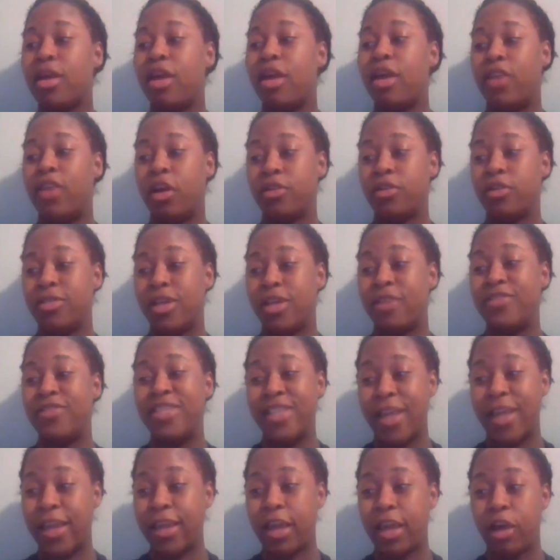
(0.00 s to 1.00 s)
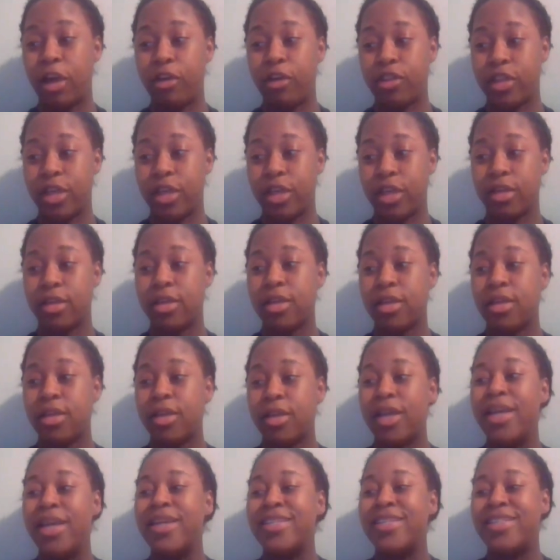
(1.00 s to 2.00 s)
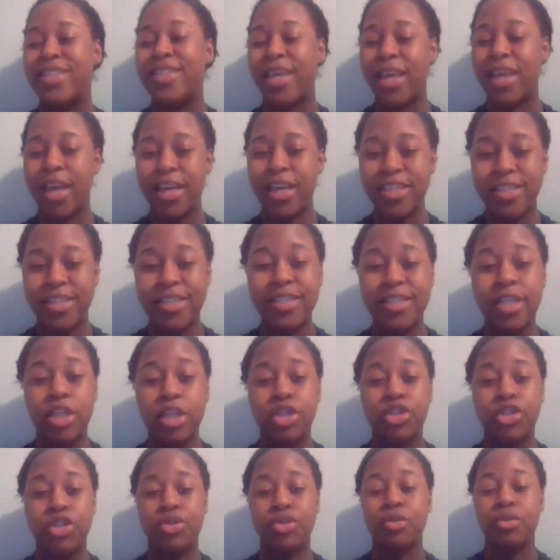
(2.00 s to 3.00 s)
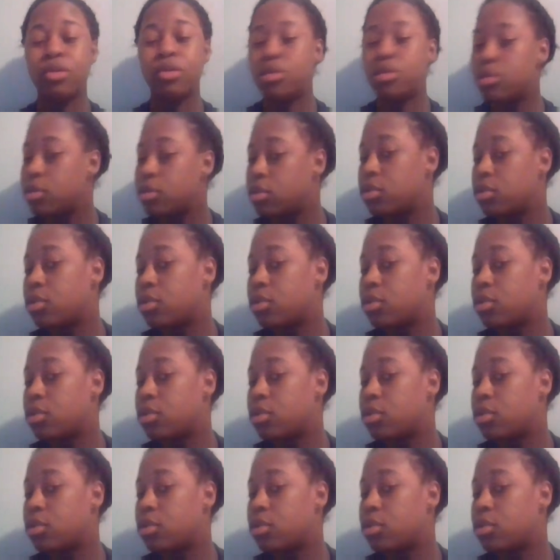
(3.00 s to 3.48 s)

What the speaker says: of staying healthy. Say essential.